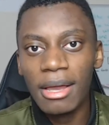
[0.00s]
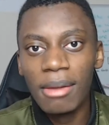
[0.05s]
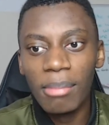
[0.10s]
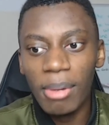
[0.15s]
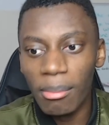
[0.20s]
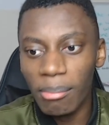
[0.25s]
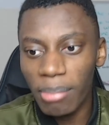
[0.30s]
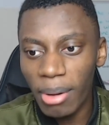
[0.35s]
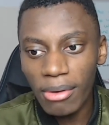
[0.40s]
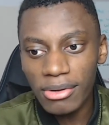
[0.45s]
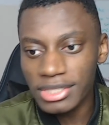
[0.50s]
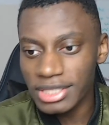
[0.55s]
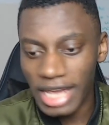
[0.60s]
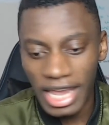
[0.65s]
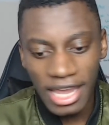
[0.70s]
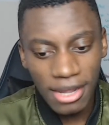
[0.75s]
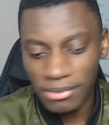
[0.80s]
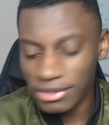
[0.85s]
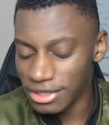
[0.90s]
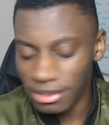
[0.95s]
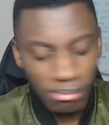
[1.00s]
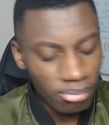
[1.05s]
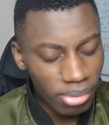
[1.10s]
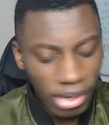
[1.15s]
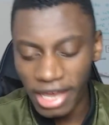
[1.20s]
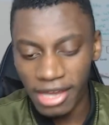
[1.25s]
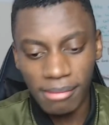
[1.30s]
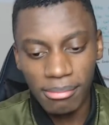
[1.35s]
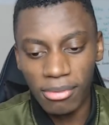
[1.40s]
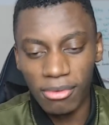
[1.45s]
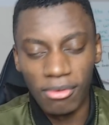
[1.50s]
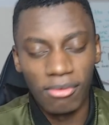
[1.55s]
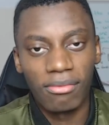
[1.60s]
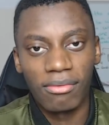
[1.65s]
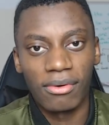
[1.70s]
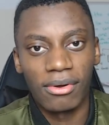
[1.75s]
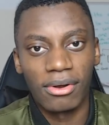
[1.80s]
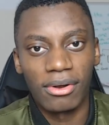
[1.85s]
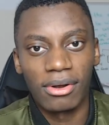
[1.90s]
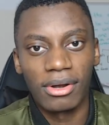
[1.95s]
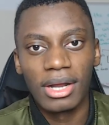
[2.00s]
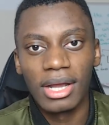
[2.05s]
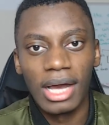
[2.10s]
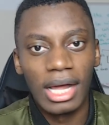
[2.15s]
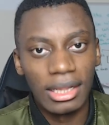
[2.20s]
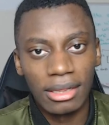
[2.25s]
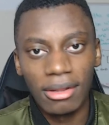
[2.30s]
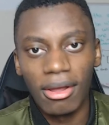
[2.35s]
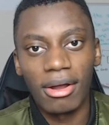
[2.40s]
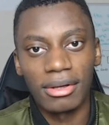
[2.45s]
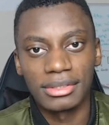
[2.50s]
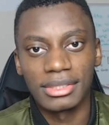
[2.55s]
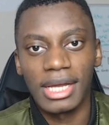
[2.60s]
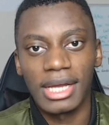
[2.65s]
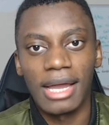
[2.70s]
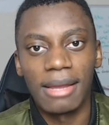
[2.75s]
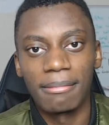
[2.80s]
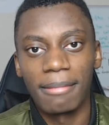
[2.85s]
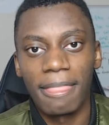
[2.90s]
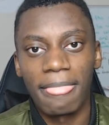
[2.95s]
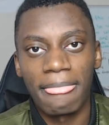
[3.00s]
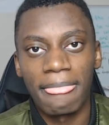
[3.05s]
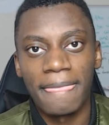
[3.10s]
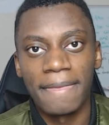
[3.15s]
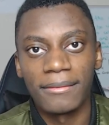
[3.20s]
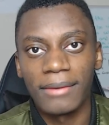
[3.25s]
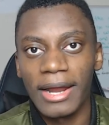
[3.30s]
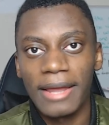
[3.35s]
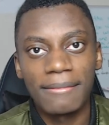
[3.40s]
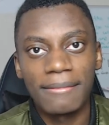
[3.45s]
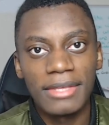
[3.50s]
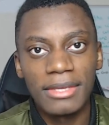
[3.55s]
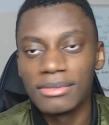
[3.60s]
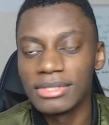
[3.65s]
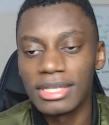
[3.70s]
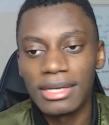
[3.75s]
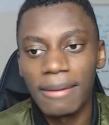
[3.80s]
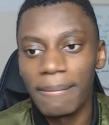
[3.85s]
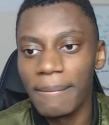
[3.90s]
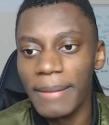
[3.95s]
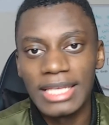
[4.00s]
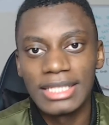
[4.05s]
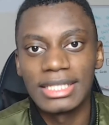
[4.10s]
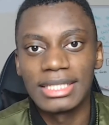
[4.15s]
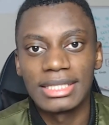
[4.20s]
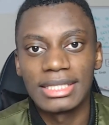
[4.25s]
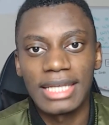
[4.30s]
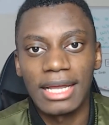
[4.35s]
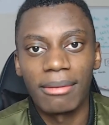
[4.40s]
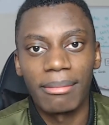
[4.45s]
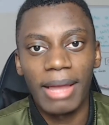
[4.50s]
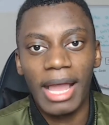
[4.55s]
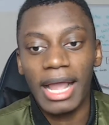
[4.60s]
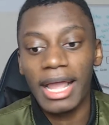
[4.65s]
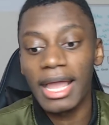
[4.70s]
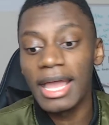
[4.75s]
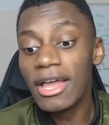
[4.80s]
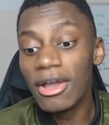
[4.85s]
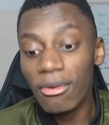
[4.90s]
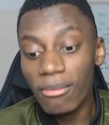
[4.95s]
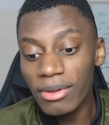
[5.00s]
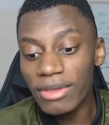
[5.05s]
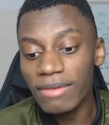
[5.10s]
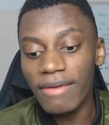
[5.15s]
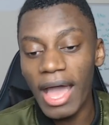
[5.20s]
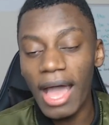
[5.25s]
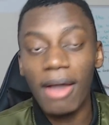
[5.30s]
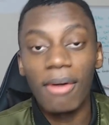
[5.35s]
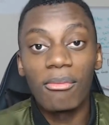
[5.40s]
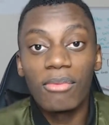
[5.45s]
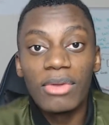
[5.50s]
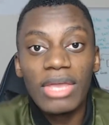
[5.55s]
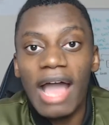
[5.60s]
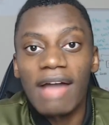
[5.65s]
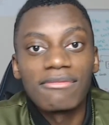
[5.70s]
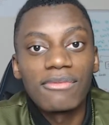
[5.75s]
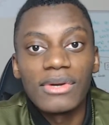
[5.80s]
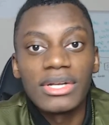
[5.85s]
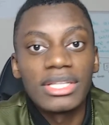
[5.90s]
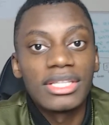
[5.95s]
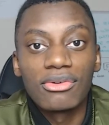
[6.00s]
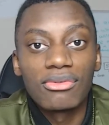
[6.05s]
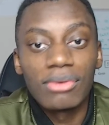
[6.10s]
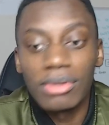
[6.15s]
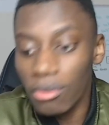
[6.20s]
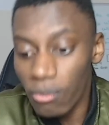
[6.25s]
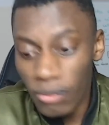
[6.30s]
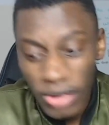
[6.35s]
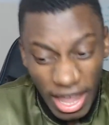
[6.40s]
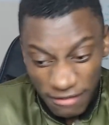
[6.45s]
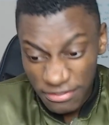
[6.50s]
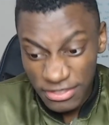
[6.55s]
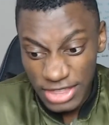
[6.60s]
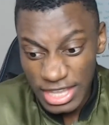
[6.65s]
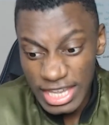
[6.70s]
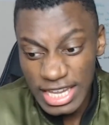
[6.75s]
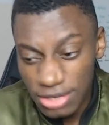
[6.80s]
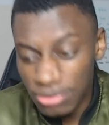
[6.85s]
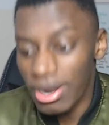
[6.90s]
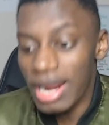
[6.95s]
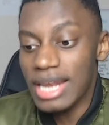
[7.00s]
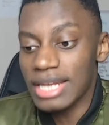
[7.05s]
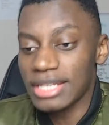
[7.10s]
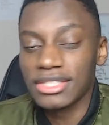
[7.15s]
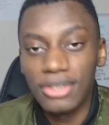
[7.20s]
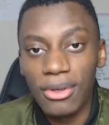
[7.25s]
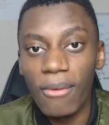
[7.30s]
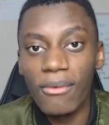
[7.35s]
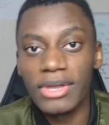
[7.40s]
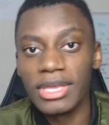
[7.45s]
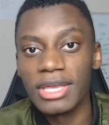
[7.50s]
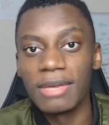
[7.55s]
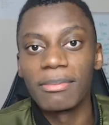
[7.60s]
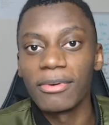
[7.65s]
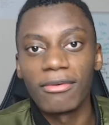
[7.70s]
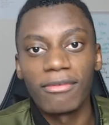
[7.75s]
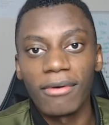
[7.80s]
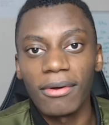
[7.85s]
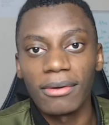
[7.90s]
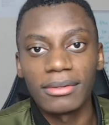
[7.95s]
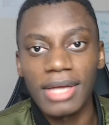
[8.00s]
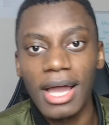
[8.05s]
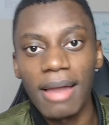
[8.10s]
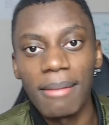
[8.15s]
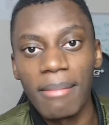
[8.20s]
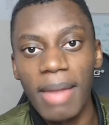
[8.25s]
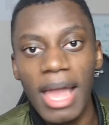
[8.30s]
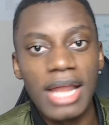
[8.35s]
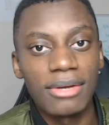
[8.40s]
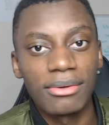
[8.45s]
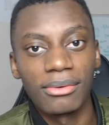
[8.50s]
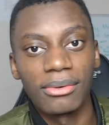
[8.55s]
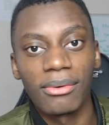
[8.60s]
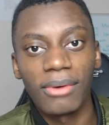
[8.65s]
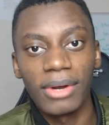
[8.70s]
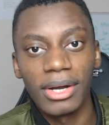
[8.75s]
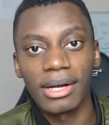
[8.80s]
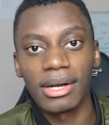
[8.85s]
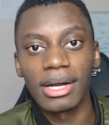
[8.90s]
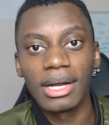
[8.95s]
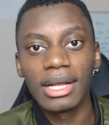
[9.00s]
But Boateng was unplayable for a long time, right? He was an amazing center back. We have the greatest goalkeeper of all time, Manuel Neuer.